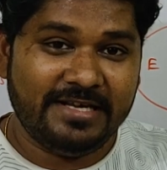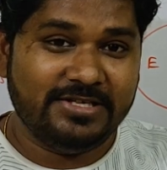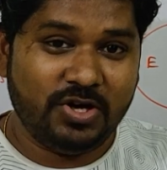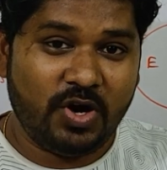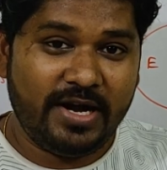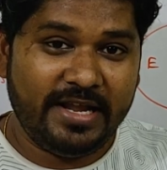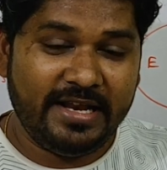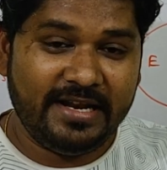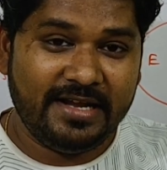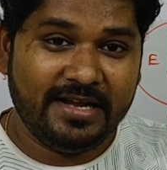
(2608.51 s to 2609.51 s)
is not
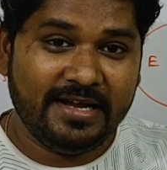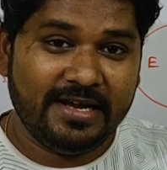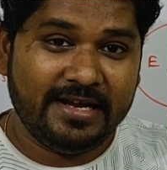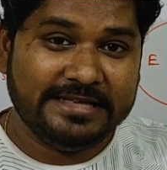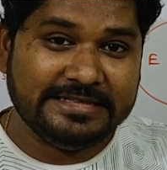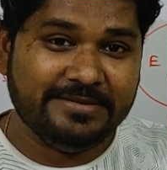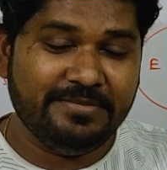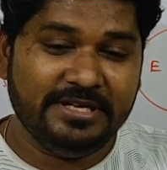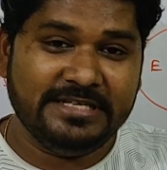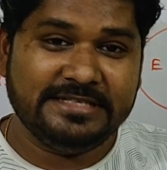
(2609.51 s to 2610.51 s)
in
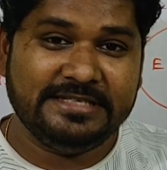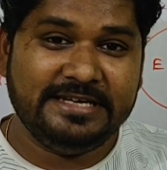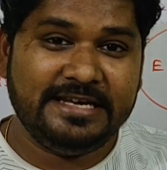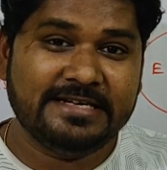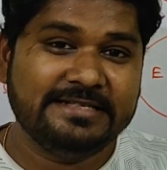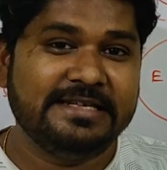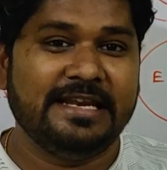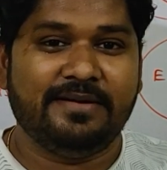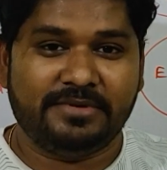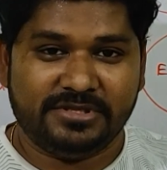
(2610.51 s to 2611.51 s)
CBSE
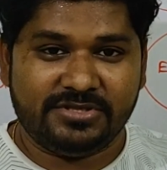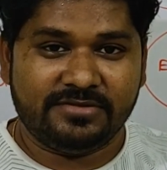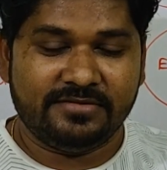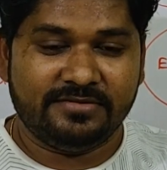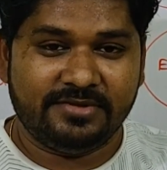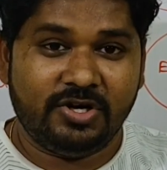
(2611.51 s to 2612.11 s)
syllabus,